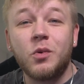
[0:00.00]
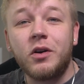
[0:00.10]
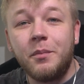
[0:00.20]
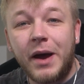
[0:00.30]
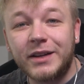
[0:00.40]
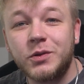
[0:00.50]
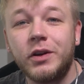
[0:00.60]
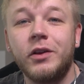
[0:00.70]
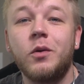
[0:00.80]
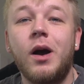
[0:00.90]
Welcome back to
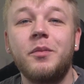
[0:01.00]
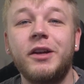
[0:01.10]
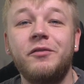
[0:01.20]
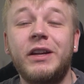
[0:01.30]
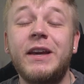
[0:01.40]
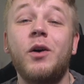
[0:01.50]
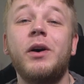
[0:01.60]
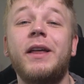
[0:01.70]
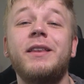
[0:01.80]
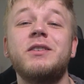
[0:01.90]
another GwapGettah video.
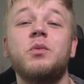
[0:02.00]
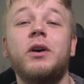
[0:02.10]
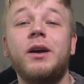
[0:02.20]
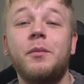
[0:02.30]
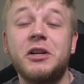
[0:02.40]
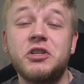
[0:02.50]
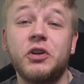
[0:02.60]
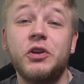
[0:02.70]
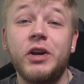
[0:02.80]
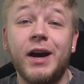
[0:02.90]
In this one, I'm going to
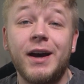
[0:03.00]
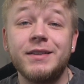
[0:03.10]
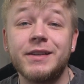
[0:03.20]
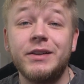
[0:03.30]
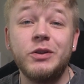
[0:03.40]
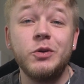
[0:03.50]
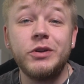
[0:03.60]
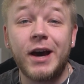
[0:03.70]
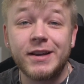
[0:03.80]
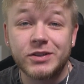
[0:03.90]
show you guys a new
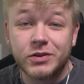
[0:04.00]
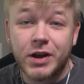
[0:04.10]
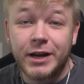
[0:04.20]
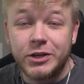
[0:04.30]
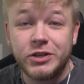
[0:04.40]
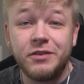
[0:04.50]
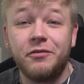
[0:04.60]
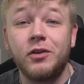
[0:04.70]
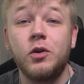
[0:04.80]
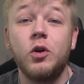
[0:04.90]
dice strategy
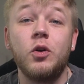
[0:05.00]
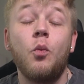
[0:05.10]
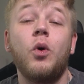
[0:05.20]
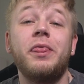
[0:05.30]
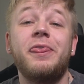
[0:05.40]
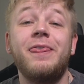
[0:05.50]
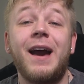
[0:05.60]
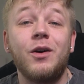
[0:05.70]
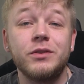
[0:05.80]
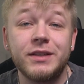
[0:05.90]
for
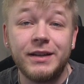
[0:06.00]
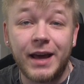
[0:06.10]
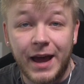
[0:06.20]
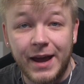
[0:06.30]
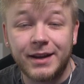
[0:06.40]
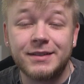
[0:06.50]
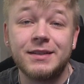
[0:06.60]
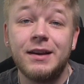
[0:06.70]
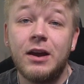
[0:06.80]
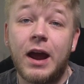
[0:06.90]

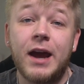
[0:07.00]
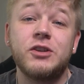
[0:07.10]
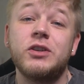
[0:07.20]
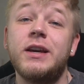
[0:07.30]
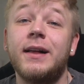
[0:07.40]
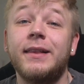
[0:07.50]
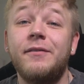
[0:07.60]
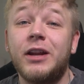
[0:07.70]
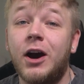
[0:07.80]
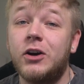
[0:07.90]
1000x, actually
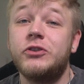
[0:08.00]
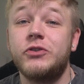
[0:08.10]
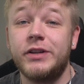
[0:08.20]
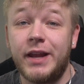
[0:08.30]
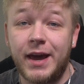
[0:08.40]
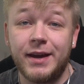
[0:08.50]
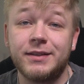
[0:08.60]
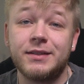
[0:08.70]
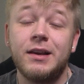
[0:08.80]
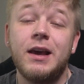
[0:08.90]

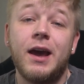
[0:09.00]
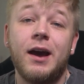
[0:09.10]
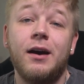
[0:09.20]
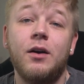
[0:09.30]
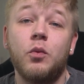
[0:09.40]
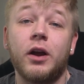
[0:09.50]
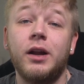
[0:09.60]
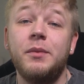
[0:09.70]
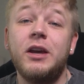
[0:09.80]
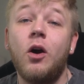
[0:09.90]
1100x. We're
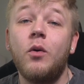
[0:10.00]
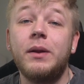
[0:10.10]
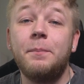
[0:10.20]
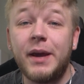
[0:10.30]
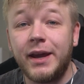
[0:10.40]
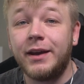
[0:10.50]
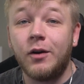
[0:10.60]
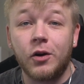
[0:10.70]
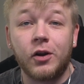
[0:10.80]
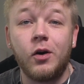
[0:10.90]
going to be going big
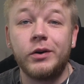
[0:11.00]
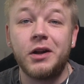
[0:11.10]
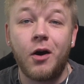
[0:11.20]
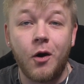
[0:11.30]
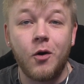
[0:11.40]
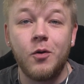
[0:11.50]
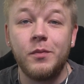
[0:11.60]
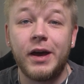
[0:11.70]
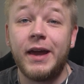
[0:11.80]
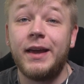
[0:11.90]
or going
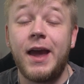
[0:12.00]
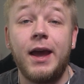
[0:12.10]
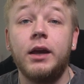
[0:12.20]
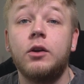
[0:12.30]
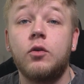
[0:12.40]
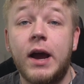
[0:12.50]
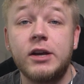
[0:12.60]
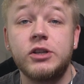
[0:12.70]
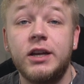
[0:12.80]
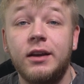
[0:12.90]
home, aka
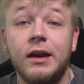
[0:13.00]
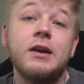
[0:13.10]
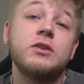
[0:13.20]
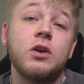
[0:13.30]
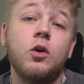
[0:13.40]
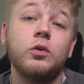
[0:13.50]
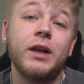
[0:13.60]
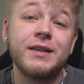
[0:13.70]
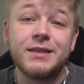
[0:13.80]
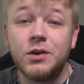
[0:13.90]
crashing. So
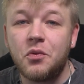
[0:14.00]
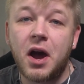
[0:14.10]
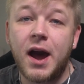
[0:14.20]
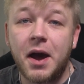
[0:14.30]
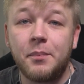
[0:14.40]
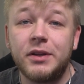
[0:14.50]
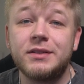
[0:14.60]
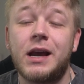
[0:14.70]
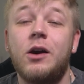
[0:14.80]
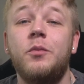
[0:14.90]
let's see what
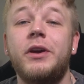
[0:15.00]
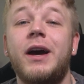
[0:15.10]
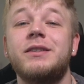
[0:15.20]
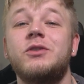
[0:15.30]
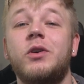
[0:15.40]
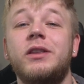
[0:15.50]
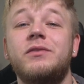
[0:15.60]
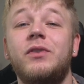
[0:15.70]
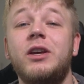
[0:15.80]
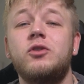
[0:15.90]
happens. I hope you guys enjoyed
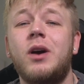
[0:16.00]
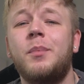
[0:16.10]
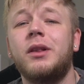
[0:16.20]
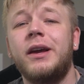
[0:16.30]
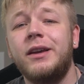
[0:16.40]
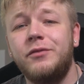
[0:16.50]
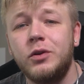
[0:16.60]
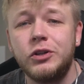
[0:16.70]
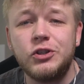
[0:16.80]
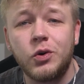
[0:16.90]
this video. Drop a like if
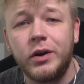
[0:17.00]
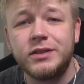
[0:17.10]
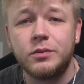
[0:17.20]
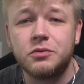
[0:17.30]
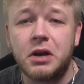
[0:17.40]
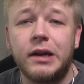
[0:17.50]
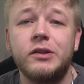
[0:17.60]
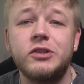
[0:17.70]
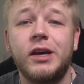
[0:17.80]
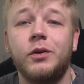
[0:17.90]
you enjoy. Subscribe to
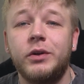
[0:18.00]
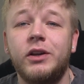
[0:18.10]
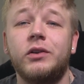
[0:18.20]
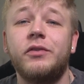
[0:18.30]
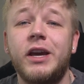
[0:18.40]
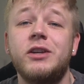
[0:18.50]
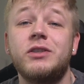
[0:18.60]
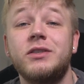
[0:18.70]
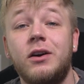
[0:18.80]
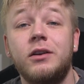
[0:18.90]
the channel with
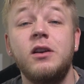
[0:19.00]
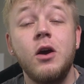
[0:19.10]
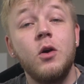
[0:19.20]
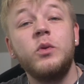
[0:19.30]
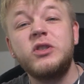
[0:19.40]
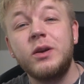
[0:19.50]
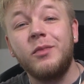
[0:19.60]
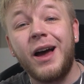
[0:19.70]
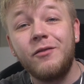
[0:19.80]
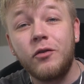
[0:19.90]
notifications on. We stream
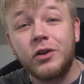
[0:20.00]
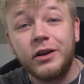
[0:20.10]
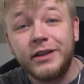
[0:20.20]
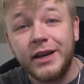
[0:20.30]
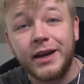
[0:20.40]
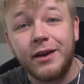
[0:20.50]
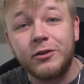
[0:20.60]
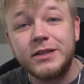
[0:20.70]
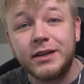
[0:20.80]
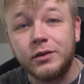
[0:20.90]
live over on Kick
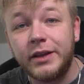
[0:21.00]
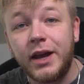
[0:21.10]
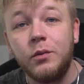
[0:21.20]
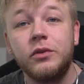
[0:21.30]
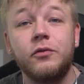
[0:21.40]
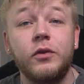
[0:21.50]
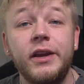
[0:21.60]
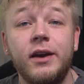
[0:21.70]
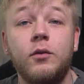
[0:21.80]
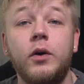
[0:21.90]
every single day with
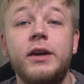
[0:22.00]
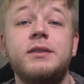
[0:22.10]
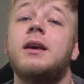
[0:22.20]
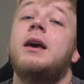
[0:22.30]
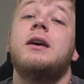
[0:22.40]
free giveaways.